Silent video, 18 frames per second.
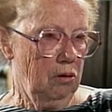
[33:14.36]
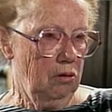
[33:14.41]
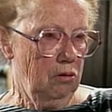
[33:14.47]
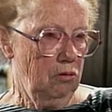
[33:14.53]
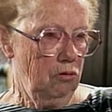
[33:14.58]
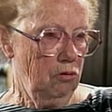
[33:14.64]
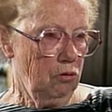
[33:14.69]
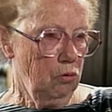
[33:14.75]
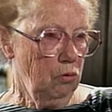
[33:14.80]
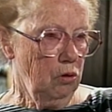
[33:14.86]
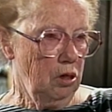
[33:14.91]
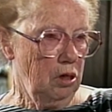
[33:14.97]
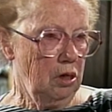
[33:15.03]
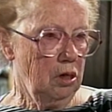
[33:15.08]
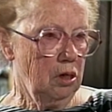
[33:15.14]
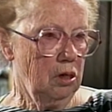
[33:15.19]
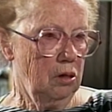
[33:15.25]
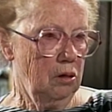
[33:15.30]

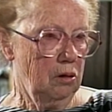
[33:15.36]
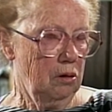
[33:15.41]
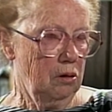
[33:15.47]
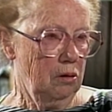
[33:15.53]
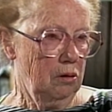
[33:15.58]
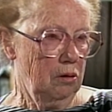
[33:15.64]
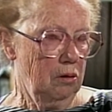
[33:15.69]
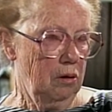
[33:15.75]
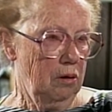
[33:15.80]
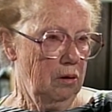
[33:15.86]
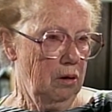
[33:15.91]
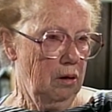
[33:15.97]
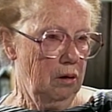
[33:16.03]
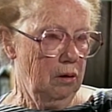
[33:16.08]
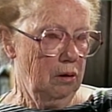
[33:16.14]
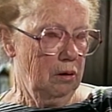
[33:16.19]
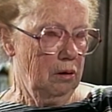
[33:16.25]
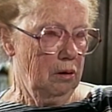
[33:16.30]
schooling
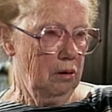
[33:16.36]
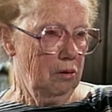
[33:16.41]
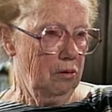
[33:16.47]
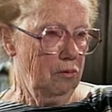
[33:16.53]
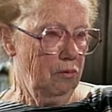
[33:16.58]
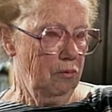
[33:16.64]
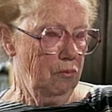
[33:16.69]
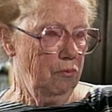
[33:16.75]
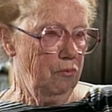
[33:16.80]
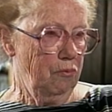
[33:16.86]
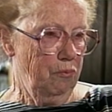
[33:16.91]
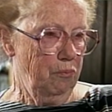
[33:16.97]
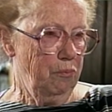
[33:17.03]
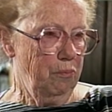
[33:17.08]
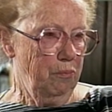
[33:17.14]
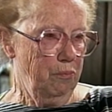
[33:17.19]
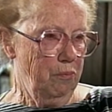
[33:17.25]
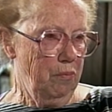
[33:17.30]

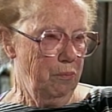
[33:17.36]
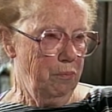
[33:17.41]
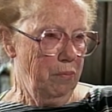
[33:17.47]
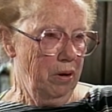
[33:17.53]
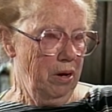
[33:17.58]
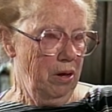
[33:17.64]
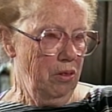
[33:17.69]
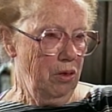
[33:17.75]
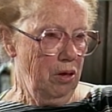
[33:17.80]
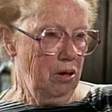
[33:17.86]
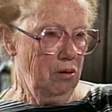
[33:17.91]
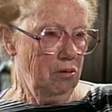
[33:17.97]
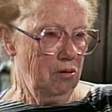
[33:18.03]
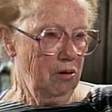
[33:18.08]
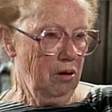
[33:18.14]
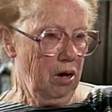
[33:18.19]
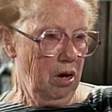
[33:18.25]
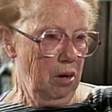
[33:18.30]
by the
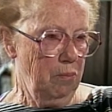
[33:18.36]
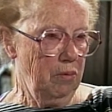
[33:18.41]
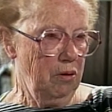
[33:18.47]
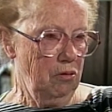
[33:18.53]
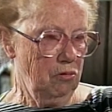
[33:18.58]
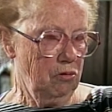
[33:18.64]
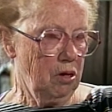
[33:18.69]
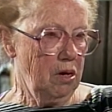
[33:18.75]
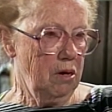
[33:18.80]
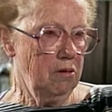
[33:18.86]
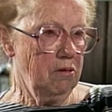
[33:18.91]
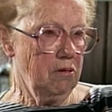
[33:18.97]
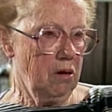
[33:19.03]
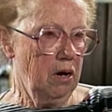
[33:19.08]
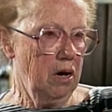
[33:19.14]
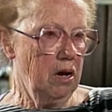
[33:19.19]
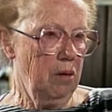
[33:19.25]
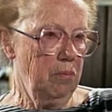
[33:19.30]
time these kids
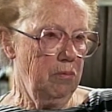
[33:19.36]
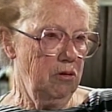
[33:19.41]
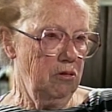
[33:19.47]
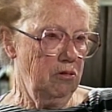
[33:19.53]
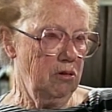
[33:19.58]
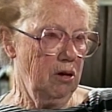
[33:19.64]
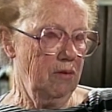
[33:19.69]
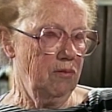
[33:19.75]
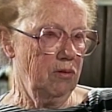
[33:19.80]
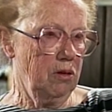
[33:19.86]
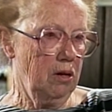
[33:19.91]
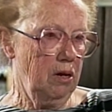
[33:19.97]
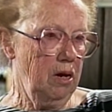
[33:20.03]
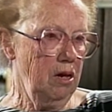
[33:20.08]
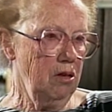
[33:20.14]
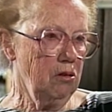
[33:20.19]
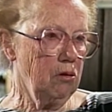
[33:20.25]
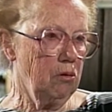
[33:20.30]
got up to seventh and
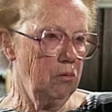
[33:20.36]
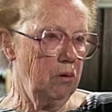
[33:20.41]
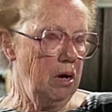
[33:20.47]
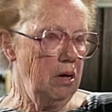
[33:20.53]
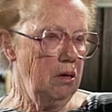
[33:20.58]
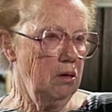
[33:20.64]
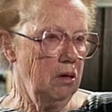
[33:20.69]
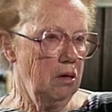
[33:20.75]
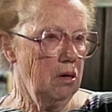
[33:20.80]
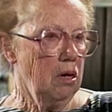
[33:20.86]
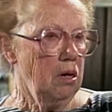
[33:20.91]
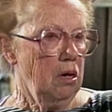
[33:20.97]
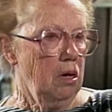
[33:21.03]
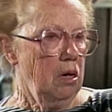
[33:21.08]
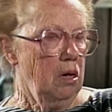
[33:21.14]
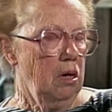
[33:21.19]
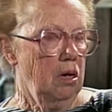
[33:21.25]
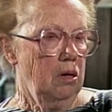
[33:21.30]
eighth grade that
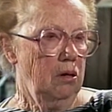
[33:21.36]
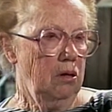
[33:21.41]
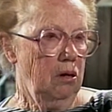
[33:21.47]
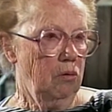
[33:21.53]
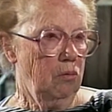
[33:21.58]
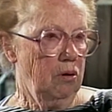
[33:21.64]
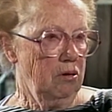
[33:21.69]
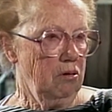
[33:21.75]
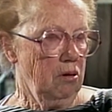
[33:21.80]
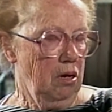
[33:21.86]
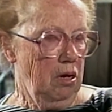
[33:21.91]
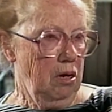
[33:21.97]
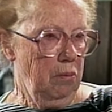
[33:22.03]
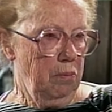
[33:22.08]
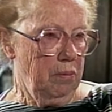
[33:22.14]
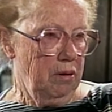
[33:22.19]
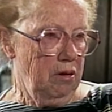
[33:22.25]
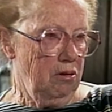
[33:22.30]
there wasn't
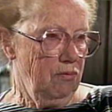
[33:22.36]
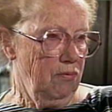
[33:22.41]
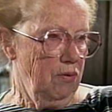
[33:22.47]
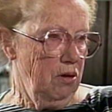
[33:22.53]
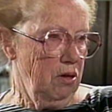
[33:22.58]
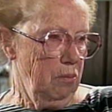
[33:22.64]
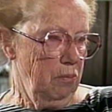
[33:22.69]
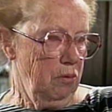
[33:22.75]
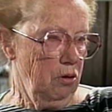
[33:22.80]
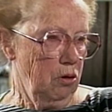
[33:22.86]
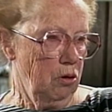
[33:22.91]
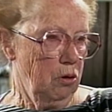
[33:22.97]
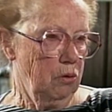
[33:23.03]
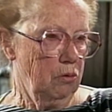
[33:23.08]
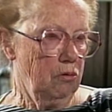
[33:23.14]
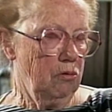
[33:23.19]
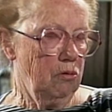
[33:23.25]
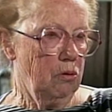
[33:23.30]
any place for them to
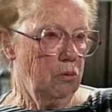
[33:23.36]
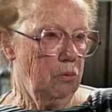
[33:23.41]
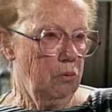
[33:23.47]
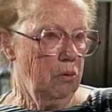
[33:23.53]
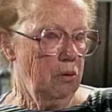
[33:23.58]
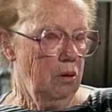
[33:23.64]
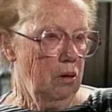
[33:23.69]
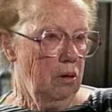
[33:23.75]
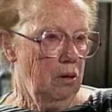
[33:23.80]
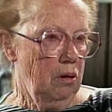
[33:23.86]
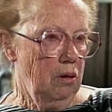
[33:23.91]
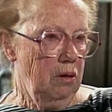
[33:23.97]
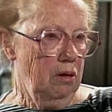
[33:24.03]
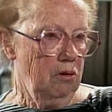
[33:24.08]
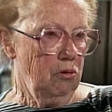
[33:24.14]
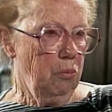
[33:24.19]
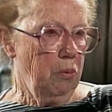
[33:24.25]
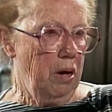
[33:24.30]
go. So
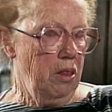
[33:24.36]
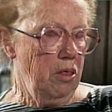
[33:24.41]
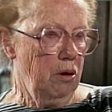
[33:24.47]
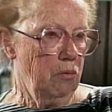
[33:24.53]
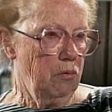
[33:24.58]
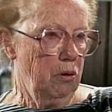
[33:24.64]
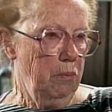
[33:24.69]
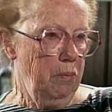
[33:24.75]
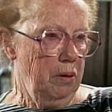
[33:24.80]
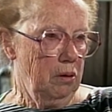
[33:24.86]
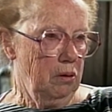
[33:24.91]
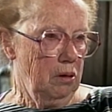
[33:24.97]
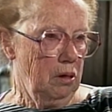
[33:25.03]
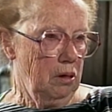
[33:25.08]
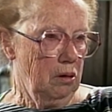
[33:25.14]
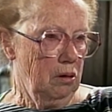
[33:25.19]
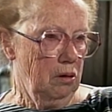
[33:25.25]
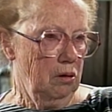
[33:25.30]
that's why they were
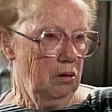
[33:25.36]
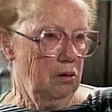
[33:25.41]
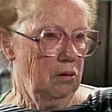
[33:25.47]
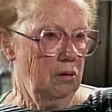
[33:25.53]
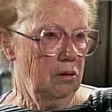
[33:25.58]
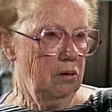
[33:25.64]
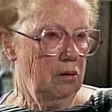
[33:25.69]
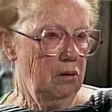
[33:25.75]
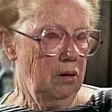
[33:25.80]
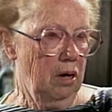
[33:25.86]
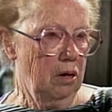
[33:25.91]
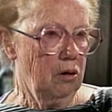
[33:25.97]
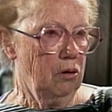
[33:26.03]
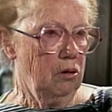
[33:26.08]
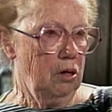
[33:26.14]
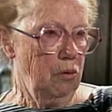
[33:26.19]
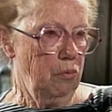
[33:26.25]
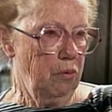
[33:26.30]
building not
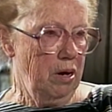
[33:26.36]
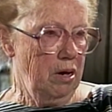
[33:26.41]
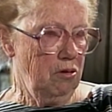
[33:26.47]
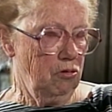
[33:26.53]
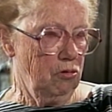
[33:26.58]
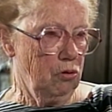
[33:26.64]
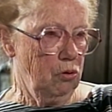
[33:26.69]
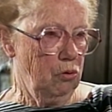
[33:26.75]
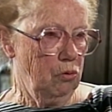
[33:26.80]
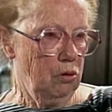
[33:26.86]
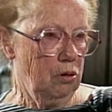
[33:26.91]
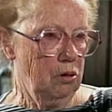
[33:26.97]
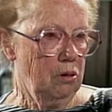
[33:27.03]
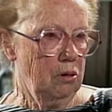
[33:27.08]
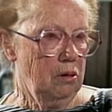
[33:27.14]
only Ray School,